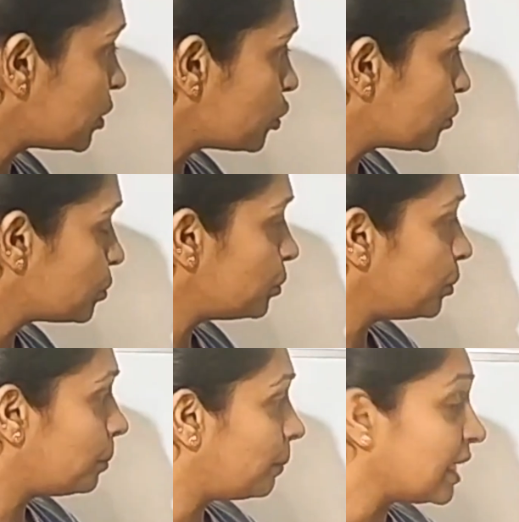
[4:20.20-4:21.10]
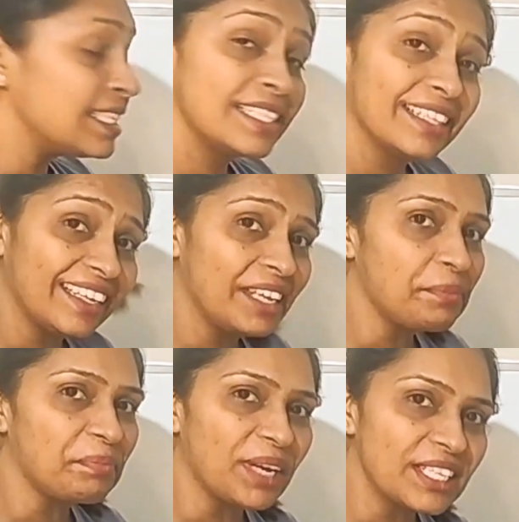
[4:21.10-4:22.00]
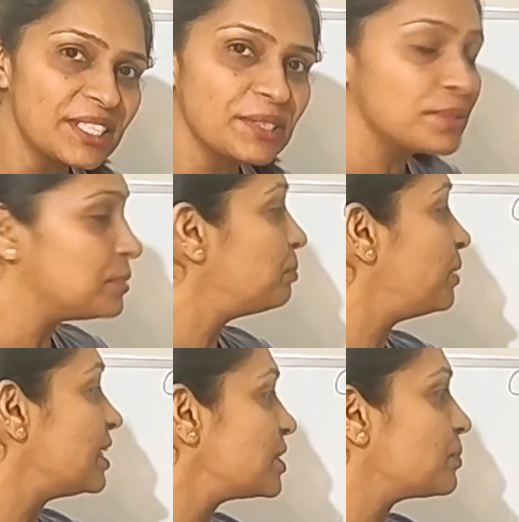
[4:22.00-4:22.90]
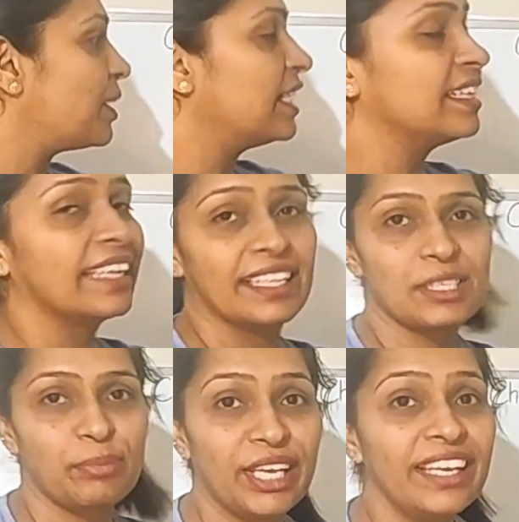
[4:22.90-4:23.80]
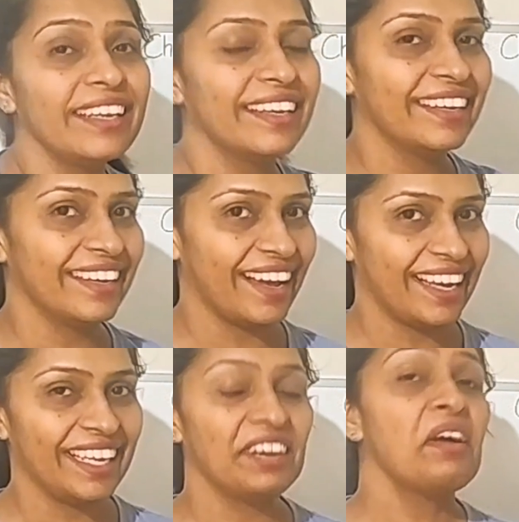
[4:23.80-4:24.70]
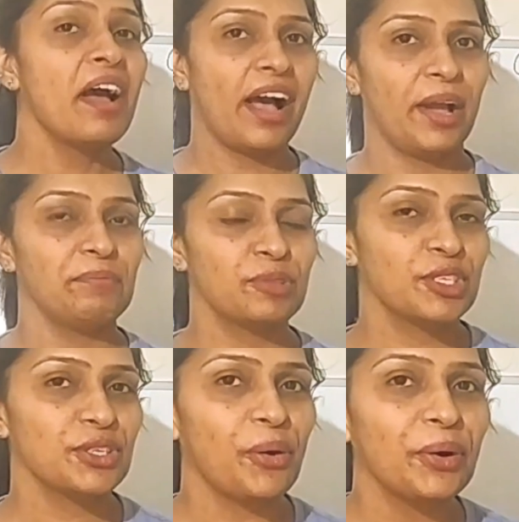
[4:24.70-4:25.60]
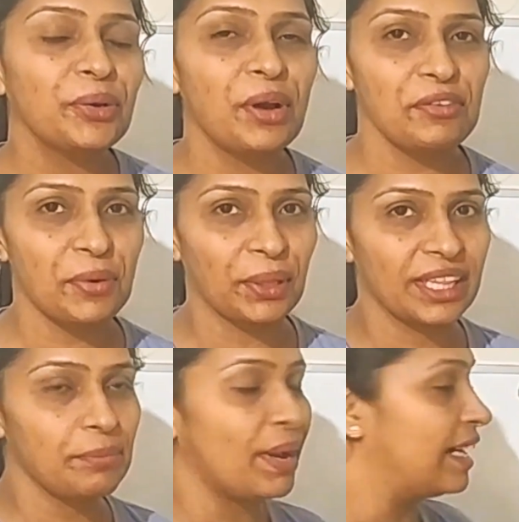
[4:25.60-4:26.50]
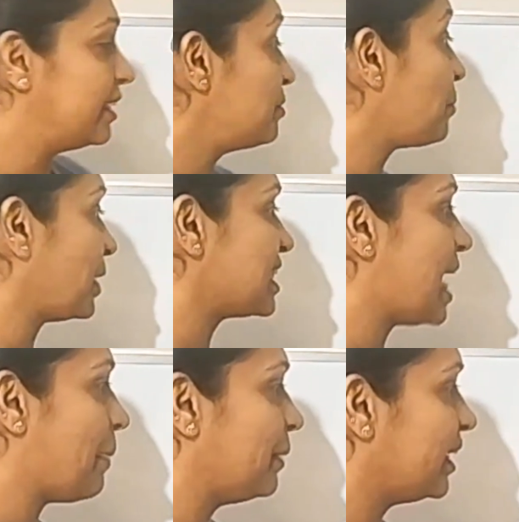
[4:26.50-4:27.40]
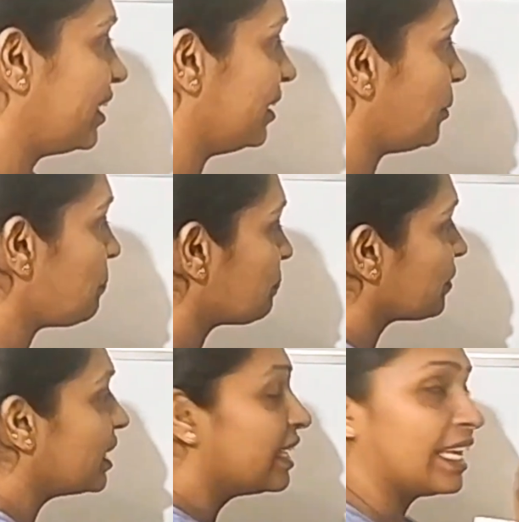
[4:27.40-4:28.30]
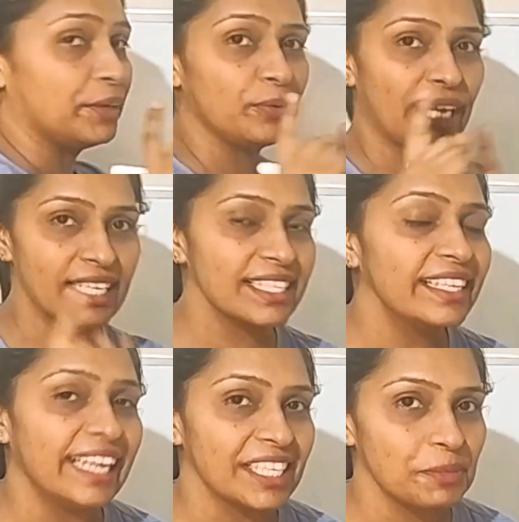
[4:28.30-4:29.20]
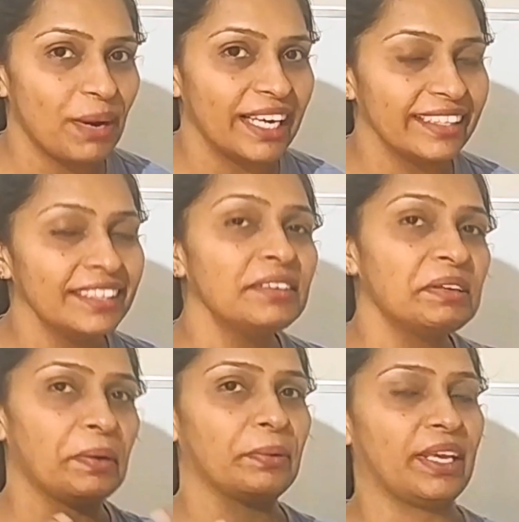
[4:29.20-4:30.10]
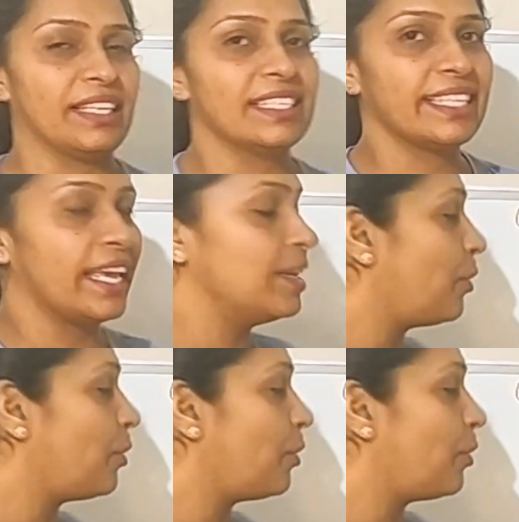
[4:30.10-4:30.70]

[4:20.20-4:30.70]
plus 2 plus 3 plus 2 plus 1 gets me 9. I'm sure you have got the pattern. What is happening here? Can you guess the next pattern? Okay, say